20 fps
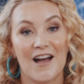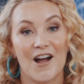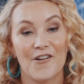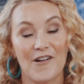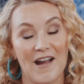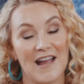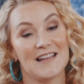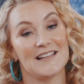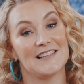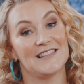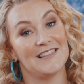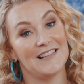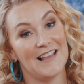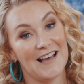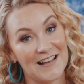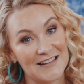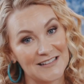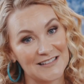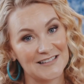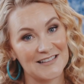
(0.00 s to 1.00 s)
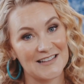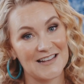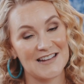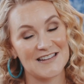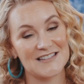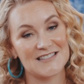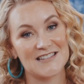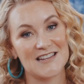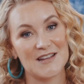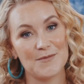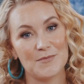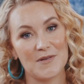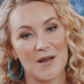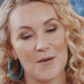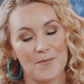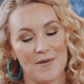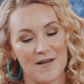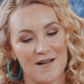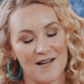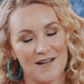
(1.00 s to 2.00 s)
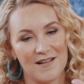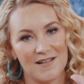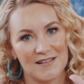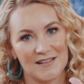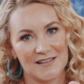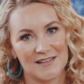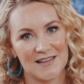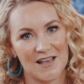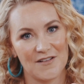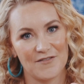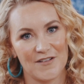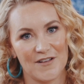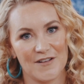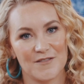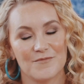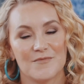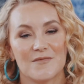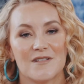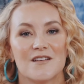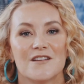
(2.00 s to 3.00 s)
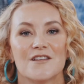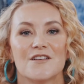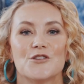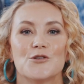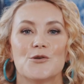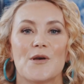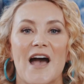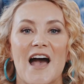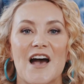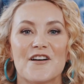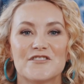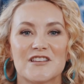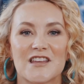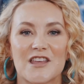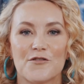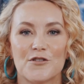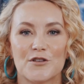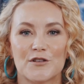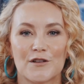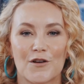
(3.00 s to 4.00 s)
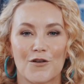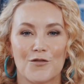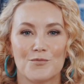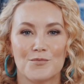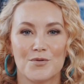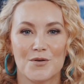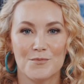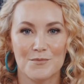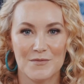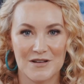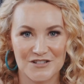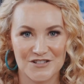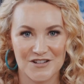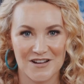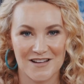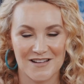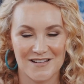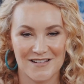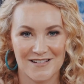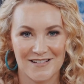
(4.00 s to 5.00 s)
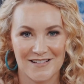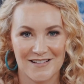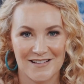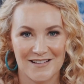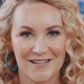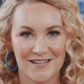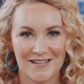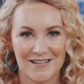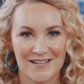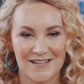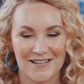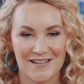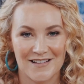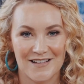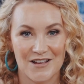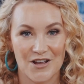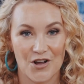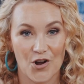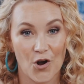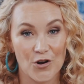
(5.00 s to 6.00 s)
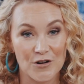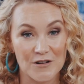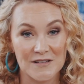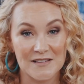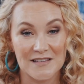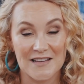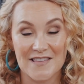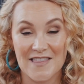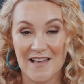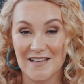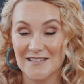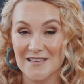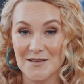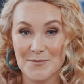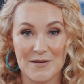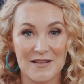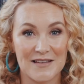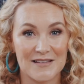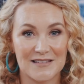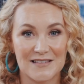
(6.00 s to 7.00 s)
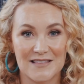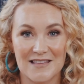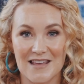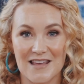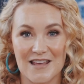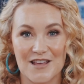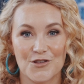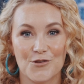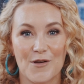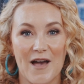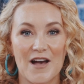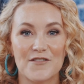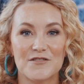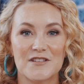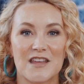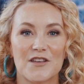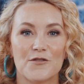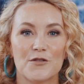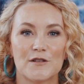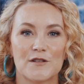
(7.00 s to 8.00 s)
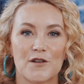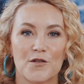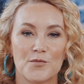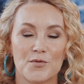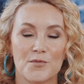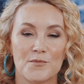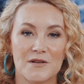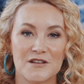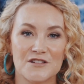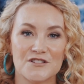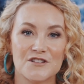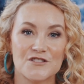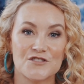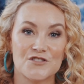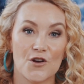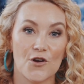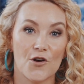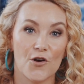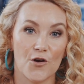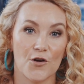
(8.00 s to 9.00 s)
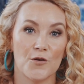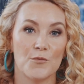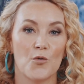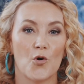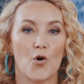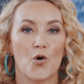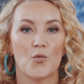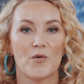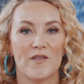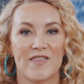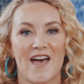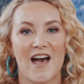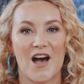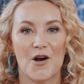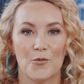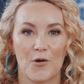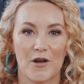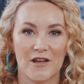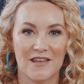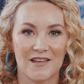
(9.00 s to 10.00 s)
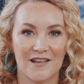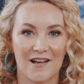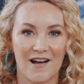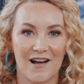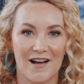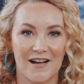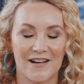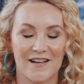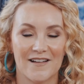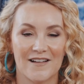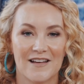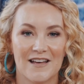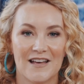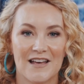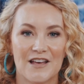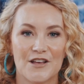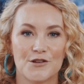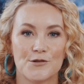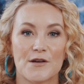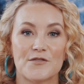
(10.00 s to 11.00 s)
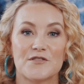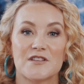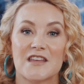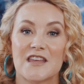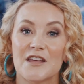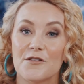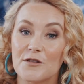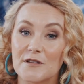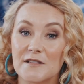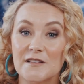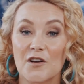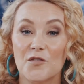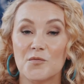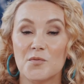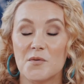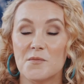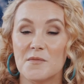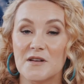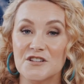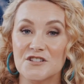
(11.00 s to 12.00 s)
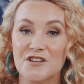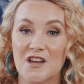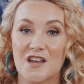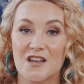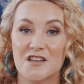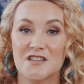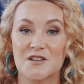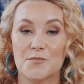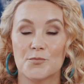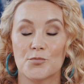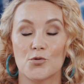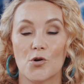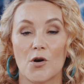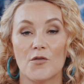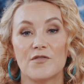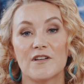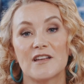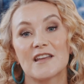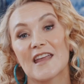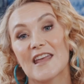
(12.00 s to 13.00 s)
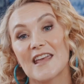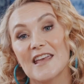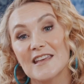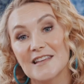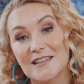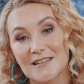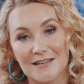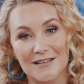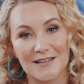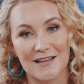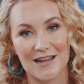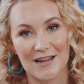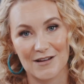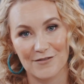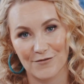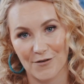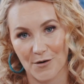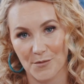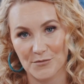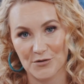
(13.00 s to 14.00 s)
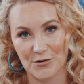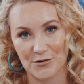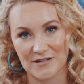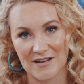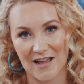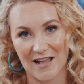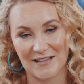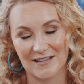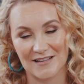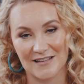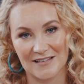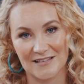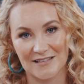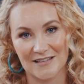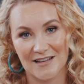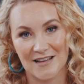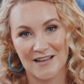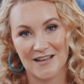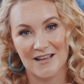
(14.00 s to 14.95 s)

All right, lastly, tip number 7, you have to give yourself permission. Honestly, that's the biggest thing. You have to give yourself permission to earn more without working harder. You have to give yourself permission to profit easily from your talents.